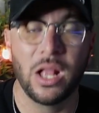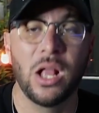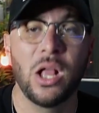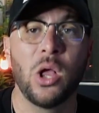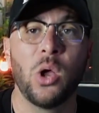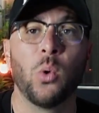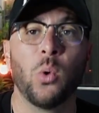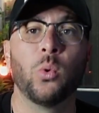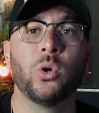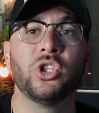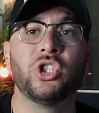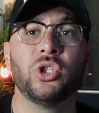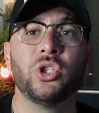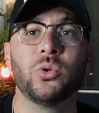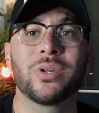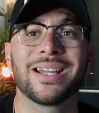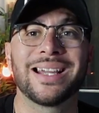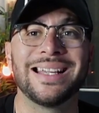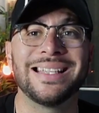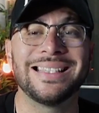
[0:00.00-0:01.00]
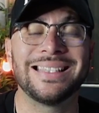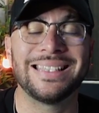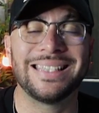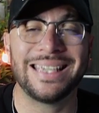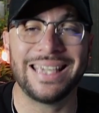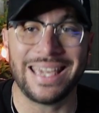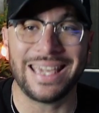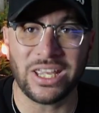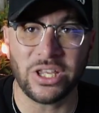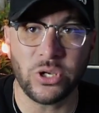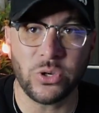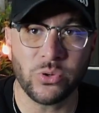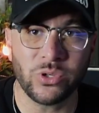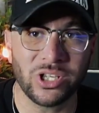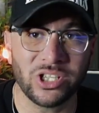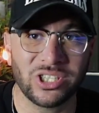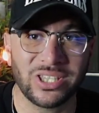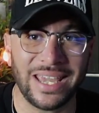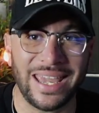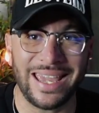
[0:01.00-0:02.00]
Would you continue to
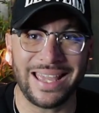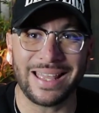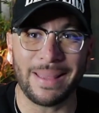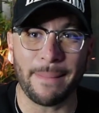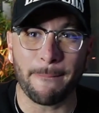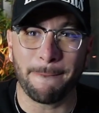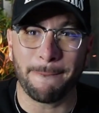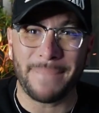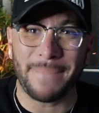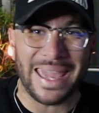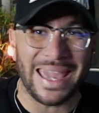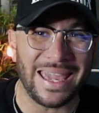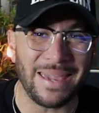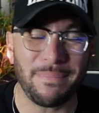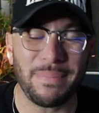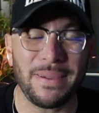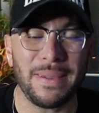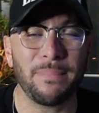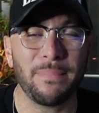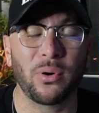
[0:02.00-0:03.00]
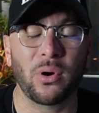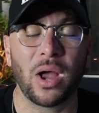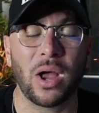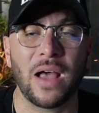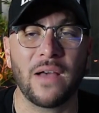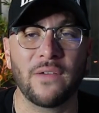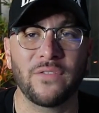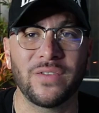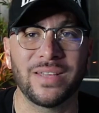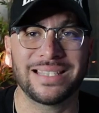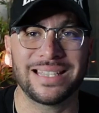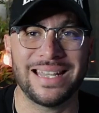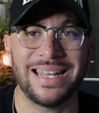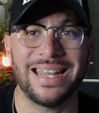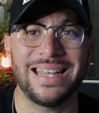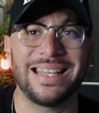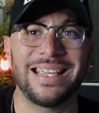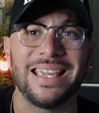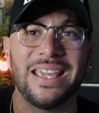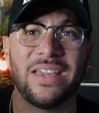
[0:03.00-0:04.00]
take baby profits and
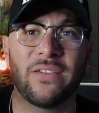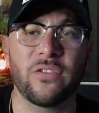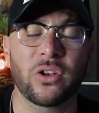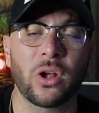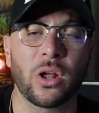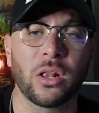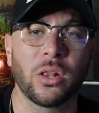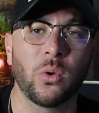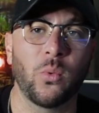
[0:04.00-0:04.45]
then give it all